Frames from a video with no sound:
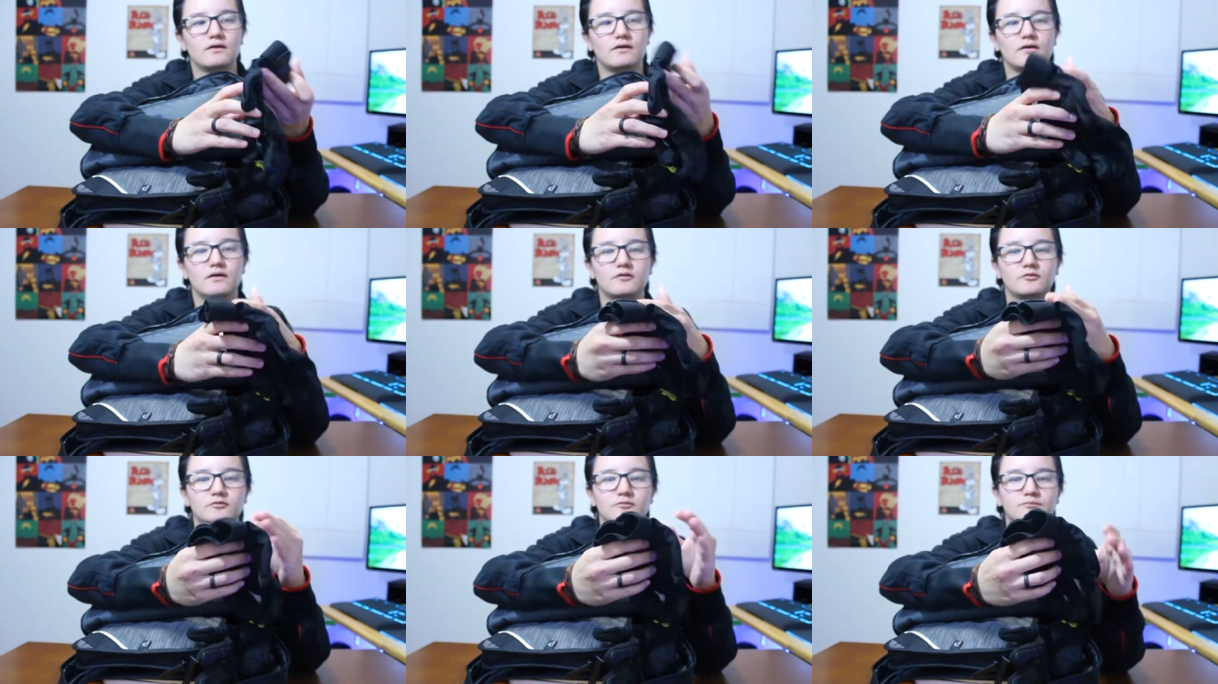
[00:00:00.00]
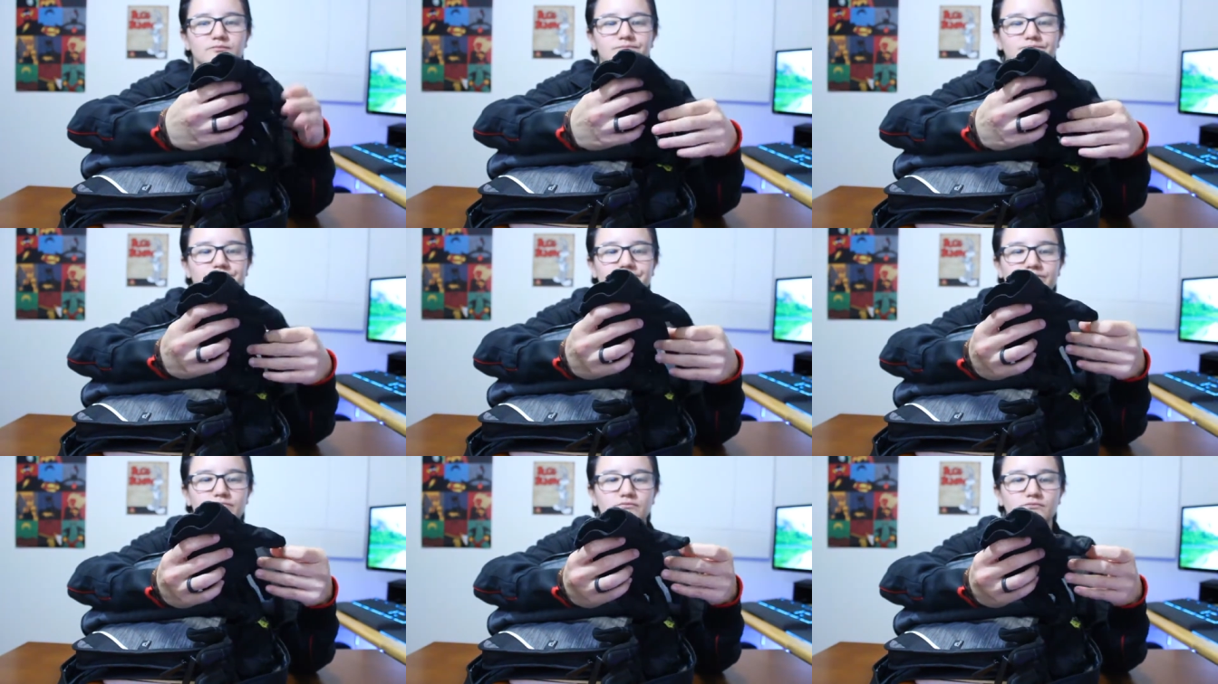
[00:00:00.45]
um,
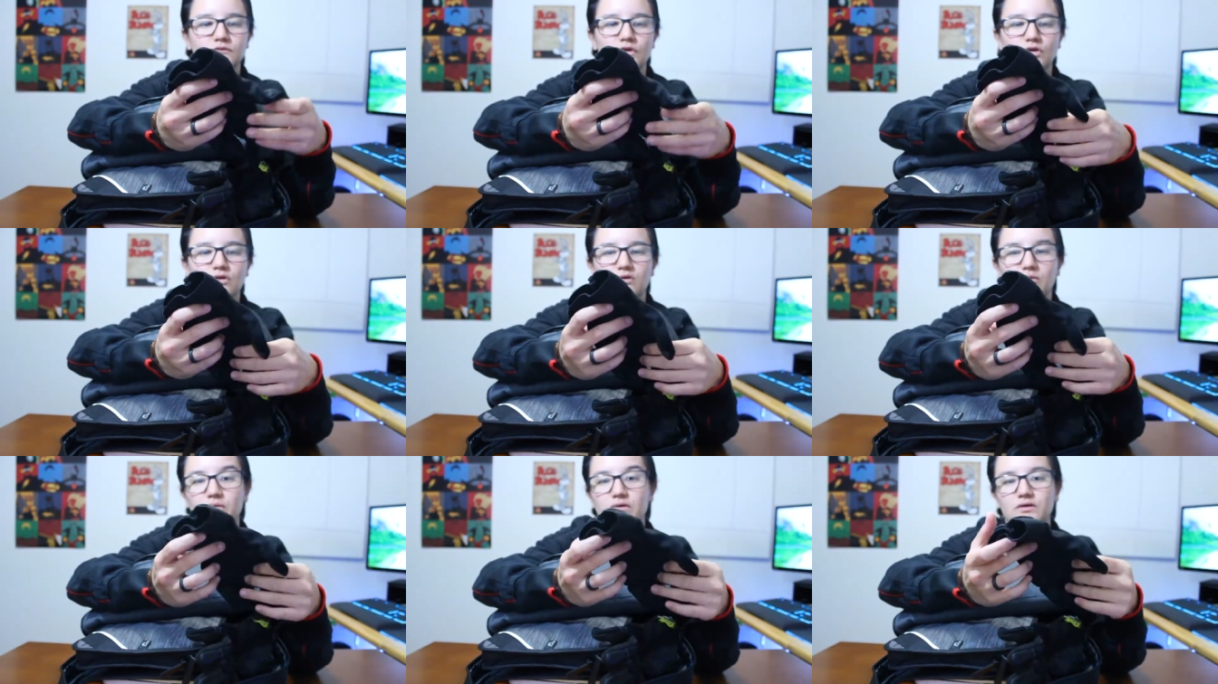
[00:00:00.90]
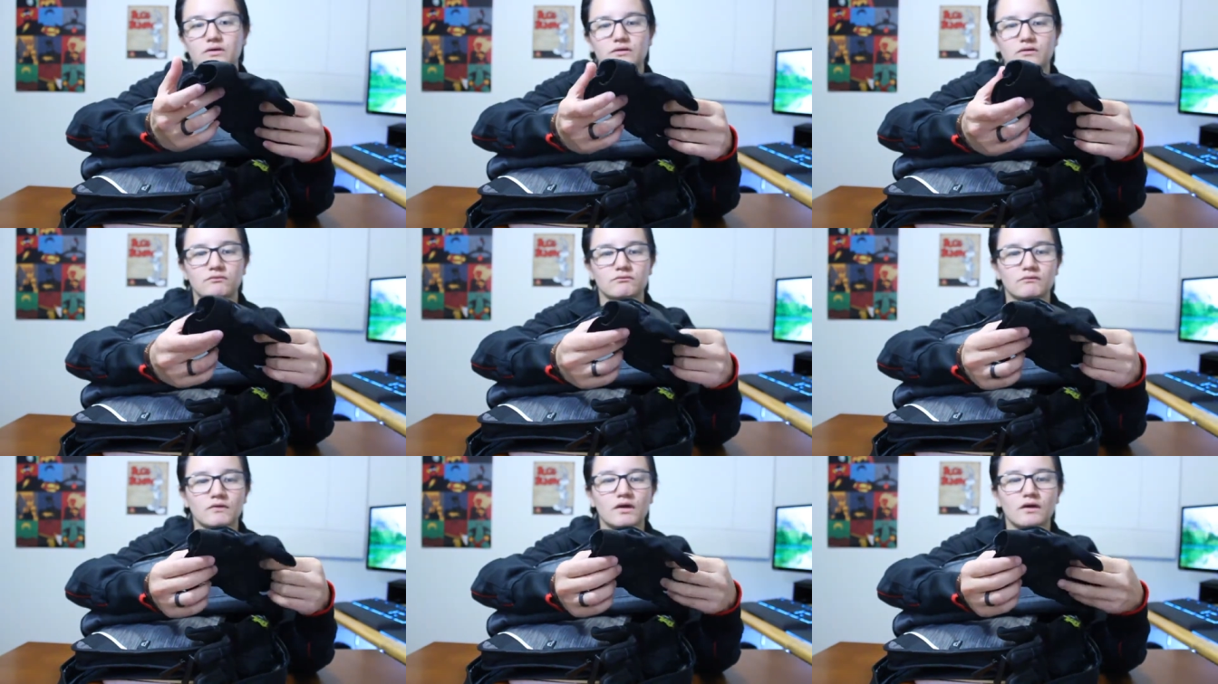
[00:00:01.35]
work
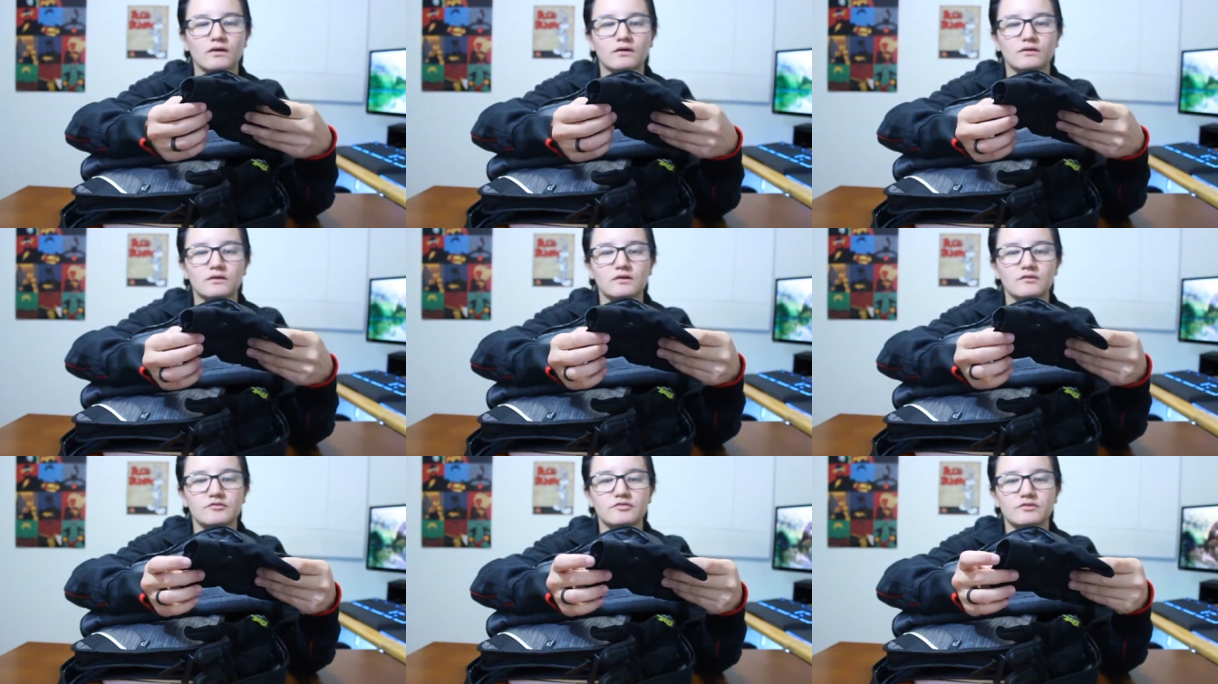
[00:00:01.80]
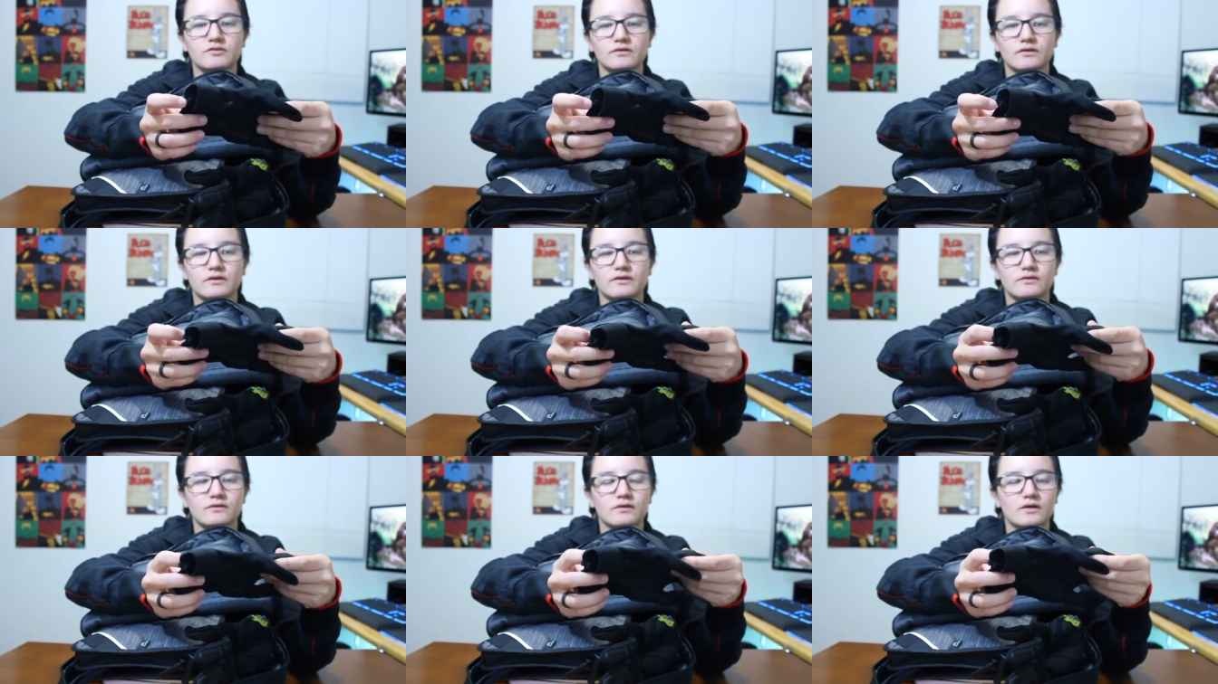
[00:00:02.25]
gloves,
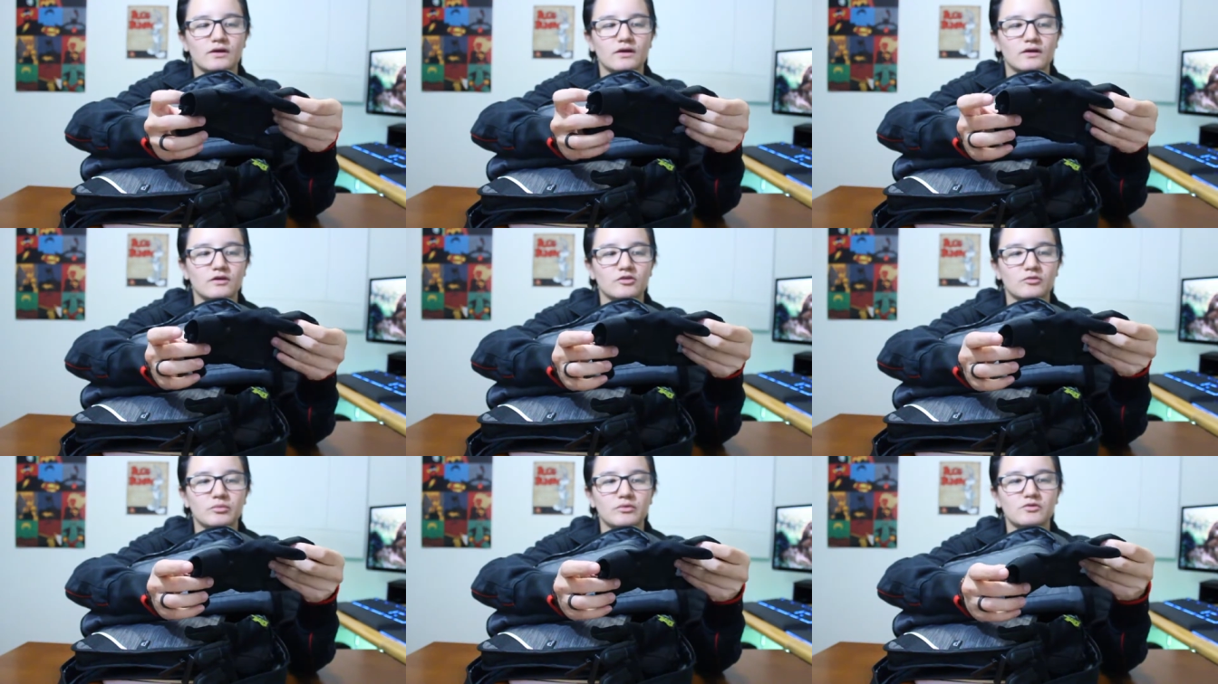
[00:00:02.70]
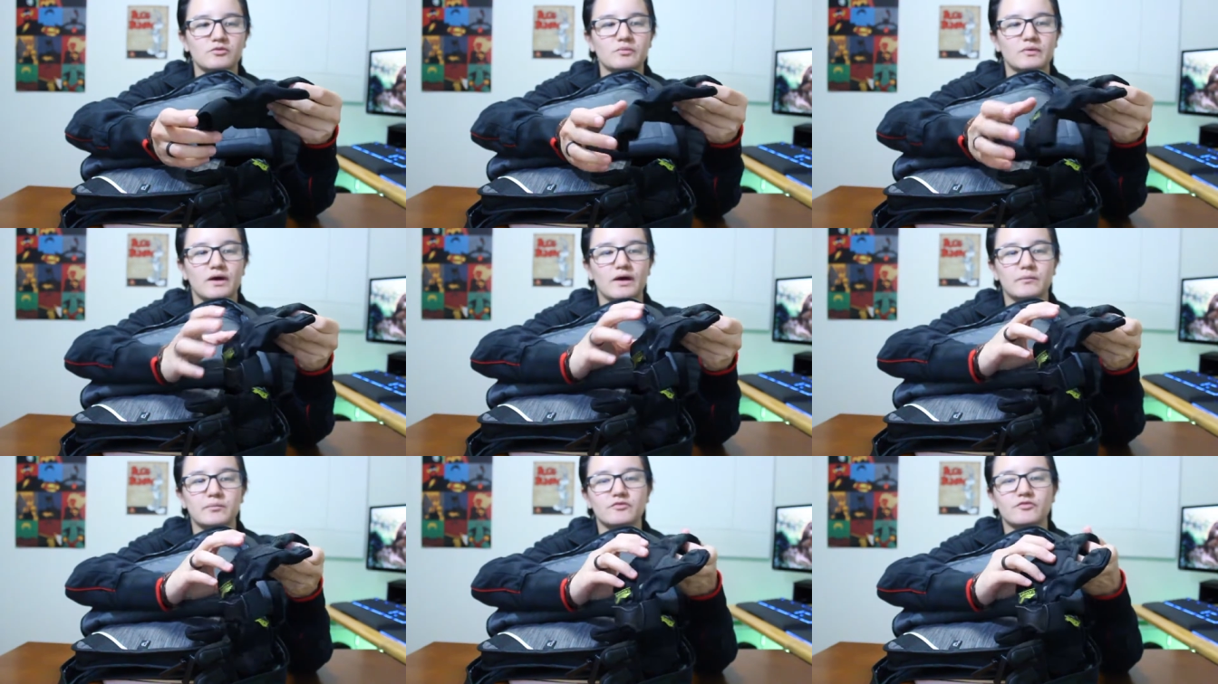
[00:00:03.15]
I suppose,
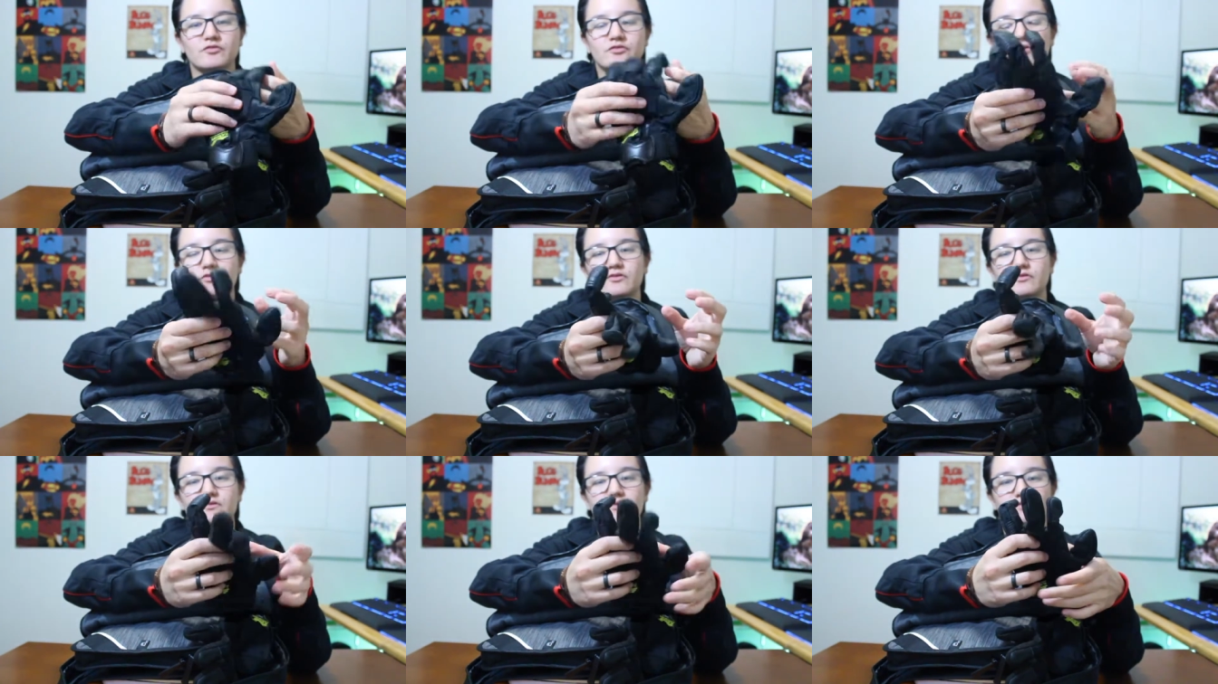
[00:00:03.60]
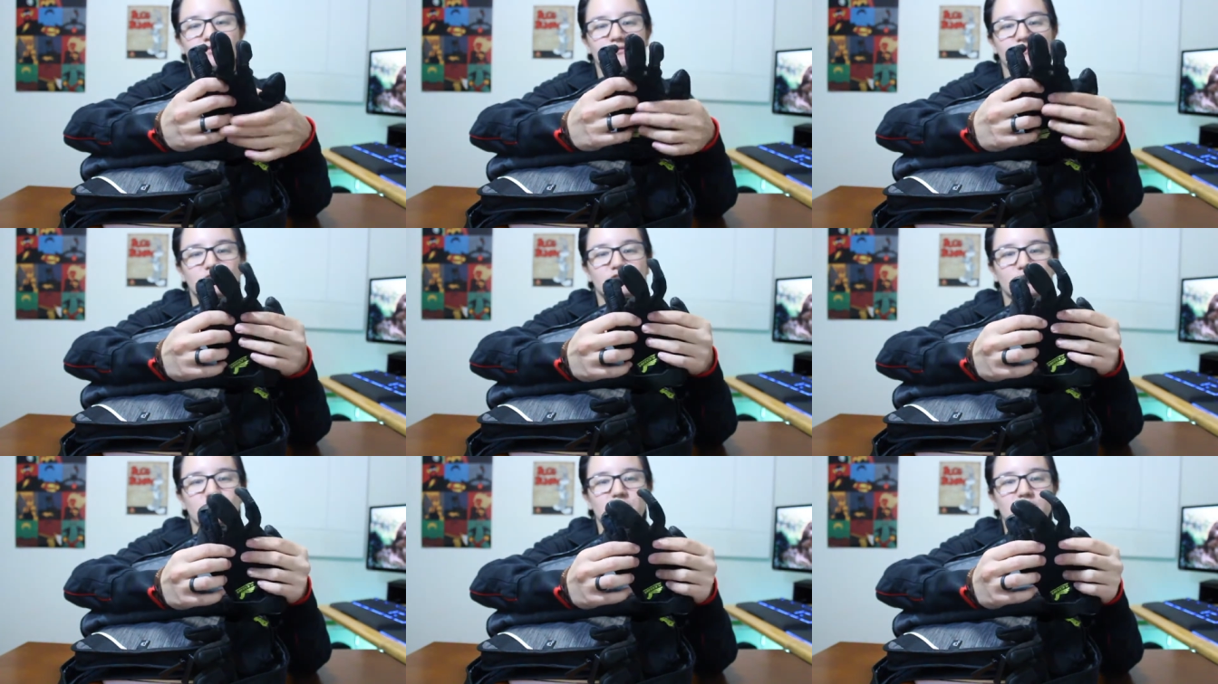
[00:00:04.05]
but I prefer to use these in the
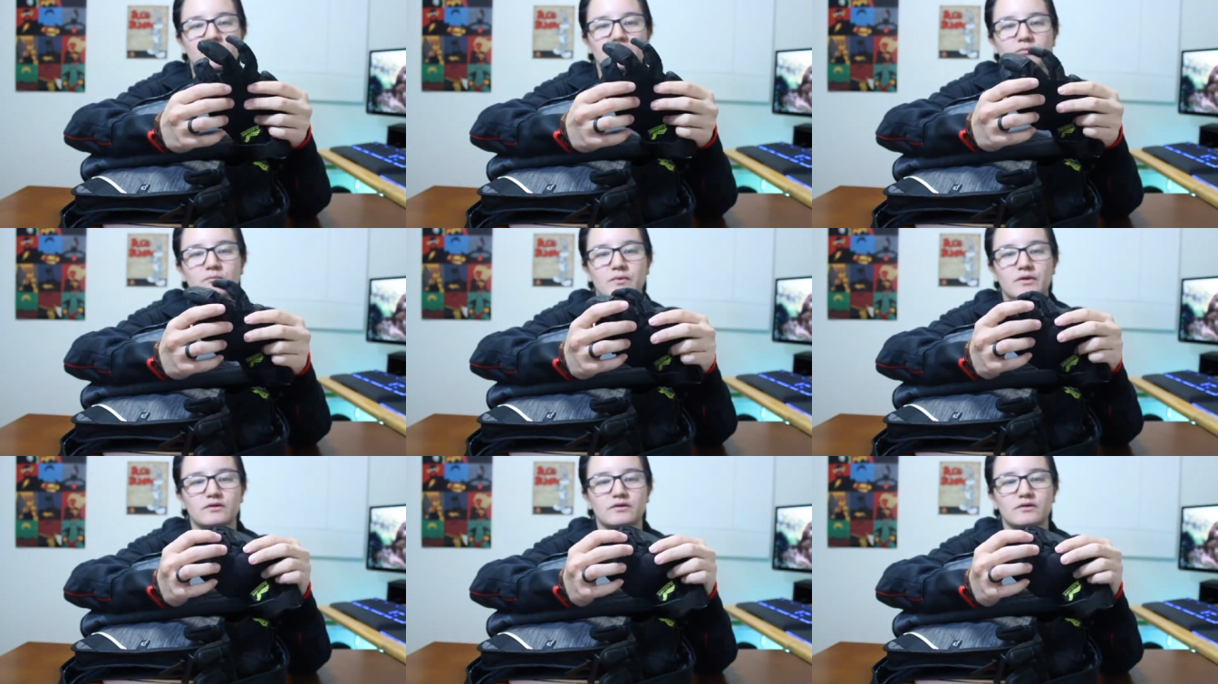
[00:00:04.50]
summertime.